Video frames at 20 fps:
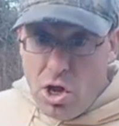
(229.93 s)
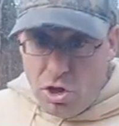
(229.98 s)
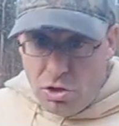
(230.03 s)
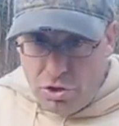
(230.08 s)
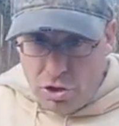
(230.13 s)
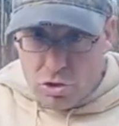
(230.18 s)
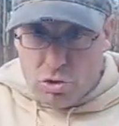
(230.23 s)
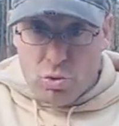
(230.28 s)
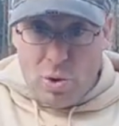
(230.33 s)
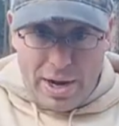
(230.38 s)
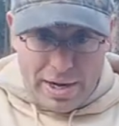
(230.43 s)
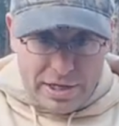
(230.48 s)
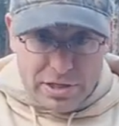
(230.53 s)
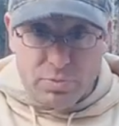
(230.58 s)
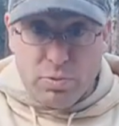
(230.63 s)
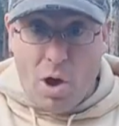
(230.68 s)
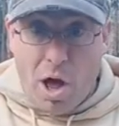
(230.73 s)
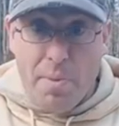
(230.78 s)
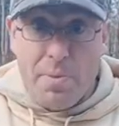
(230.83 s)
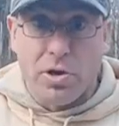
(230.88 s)
the threat is
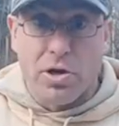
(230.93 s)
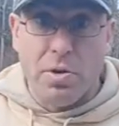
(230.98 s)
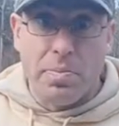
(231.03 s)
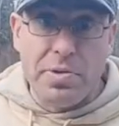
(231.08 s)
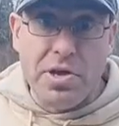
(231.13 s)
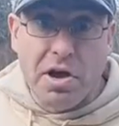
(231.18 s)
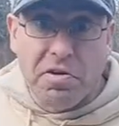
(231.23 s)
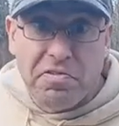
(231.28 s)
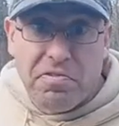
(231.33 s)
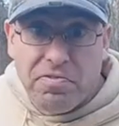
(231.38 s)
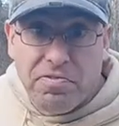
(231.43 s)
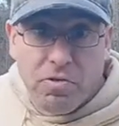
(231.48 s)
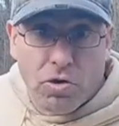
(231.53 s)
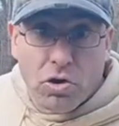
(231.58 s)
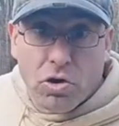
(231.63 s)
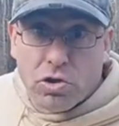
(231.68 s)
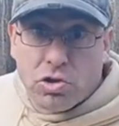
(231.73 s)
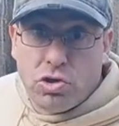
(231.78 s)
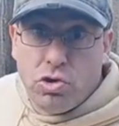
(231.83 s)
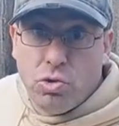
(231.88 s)
probably going to be a foot
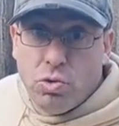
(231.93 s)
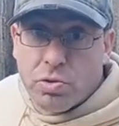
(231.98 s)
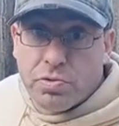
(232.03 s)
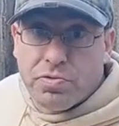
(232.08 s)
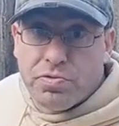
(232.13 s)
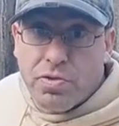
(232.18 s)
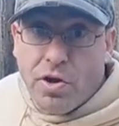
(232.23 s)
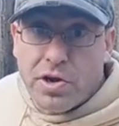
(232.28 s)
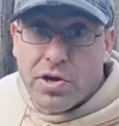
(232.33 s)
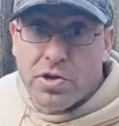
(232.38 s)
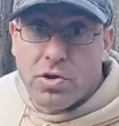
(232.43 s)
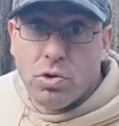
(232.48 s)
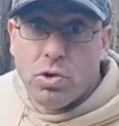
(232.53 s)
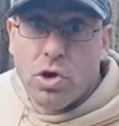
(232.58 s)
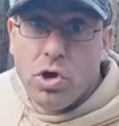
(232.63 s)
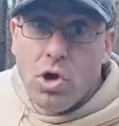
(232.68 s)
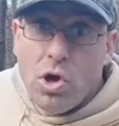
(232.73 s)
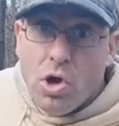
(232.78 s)
or two in front of you.